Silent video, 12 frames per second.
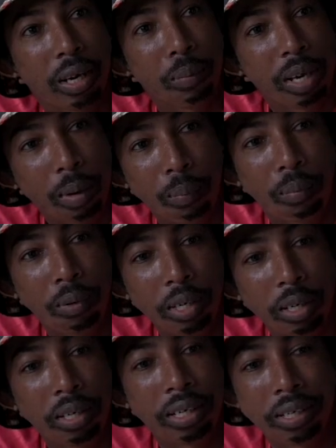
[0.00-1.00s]
Come here,
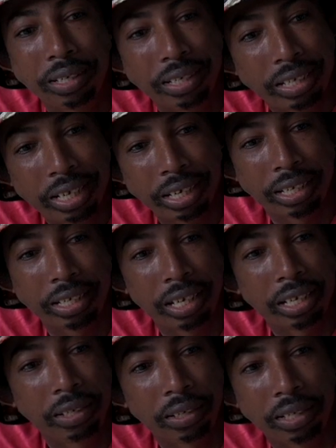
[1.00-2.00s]
pray for your sexy
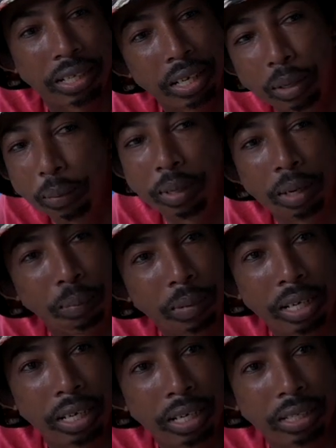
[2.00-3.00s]
and just take up that
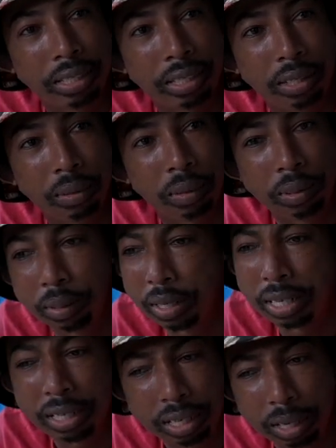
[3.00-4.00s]
man and you know,
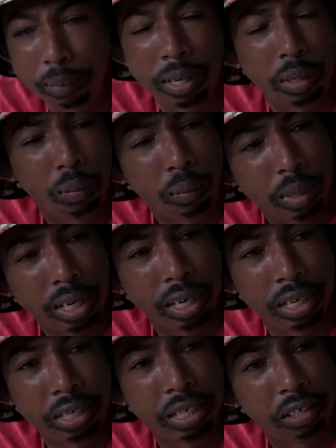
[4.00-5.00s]
and then a man
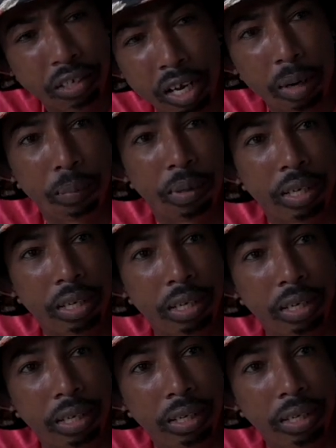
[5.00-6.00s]
want the job.
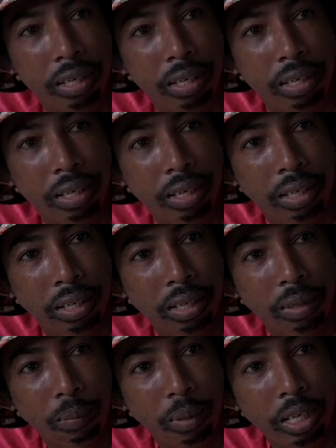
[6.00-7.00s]

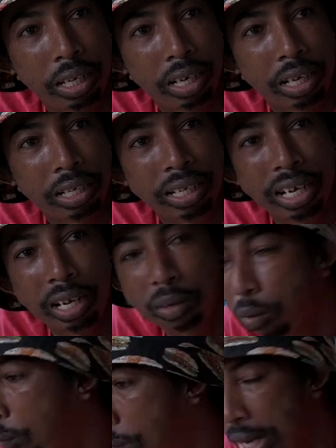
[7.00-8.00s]
Well, you know,
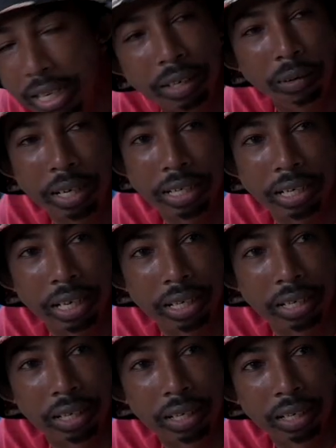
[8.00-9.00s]
look my direction.
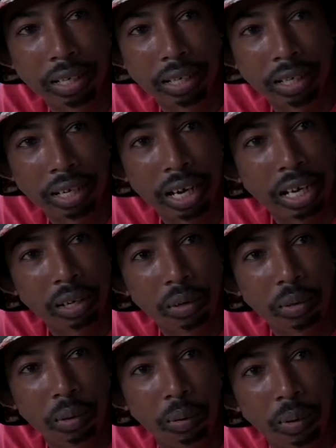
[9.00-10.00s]
I
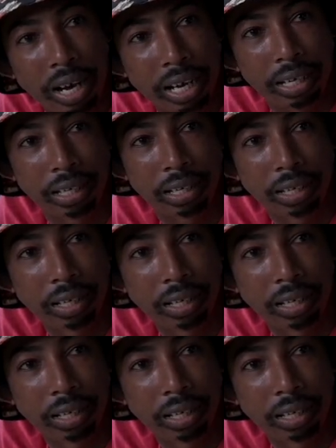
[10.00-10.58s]
don't know why.